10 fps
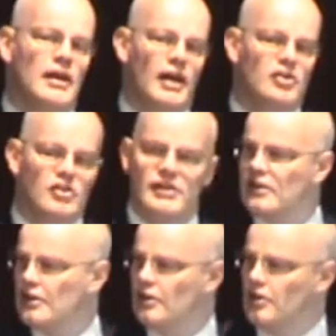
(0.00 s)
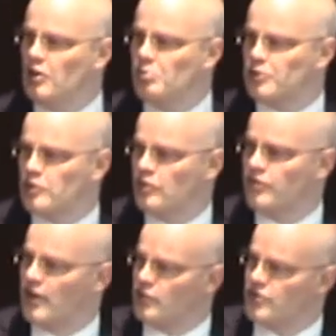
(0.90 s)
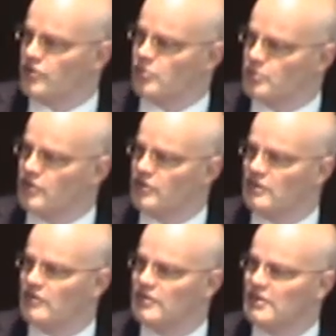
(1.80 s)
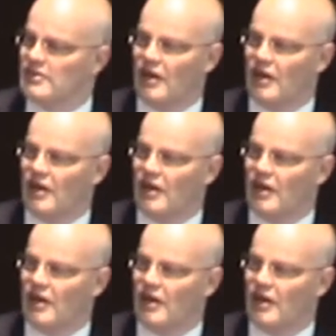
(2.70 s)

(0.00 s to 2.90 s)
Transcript: actually improve their resource productivity,